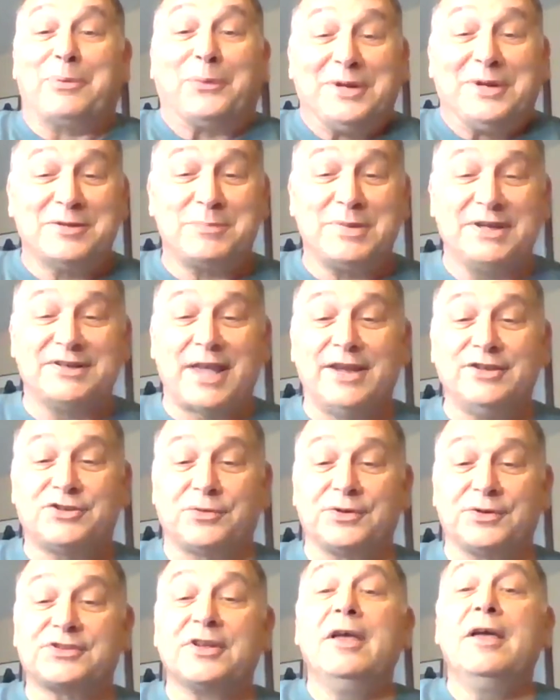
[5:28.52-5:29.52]
probably to be
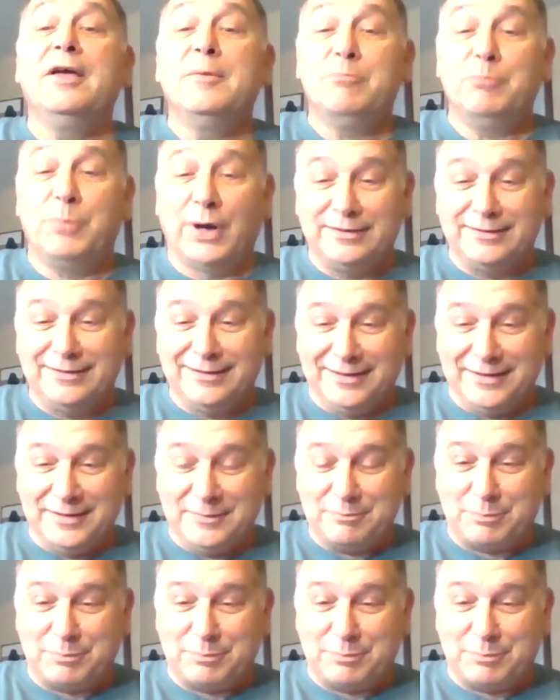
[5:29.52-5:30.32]
dangerous, but